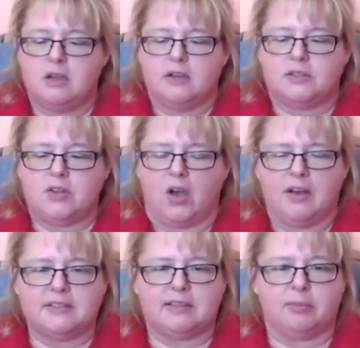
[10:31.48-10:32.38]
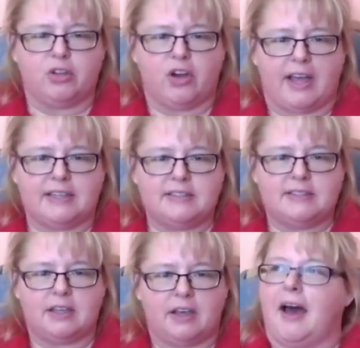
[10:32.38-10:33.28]
saw a similar
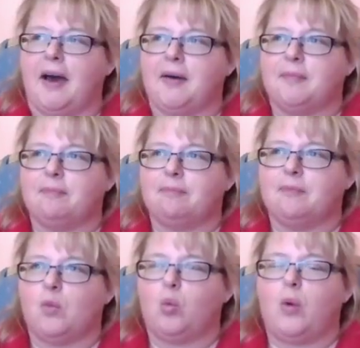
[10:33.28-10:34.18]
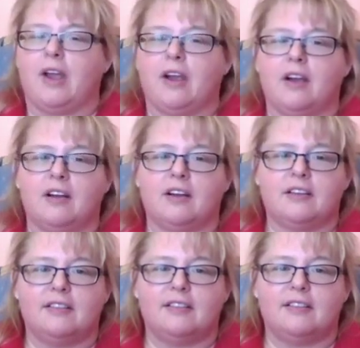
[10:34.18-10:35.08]
idea
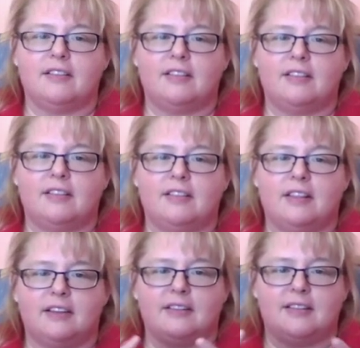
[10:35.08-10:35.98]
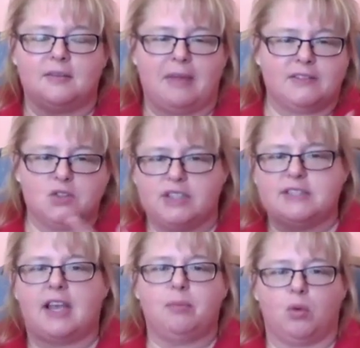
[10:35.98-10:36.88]
where the Main Street type
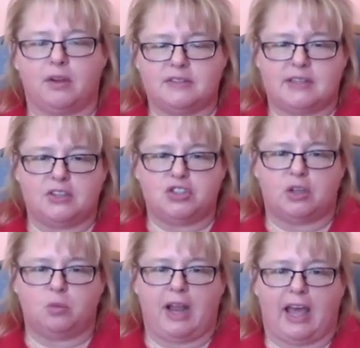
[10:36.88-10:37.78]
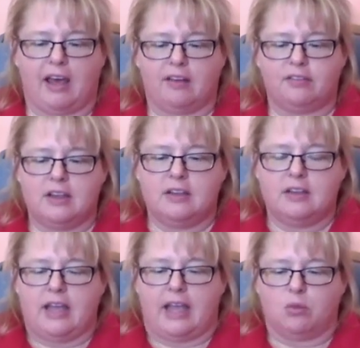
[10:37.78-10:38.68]
organization would have
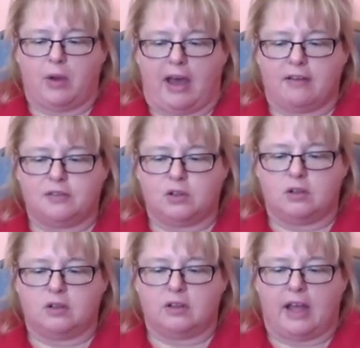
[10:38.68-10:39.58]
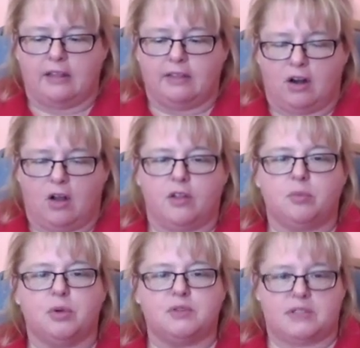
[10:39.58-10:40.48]
a raffle and then all the
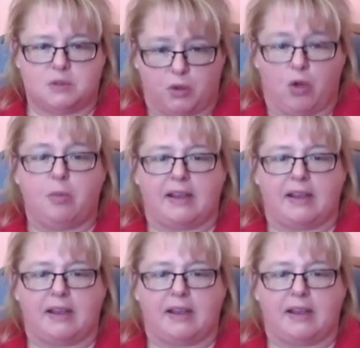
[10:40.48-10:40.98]
proceeds would go back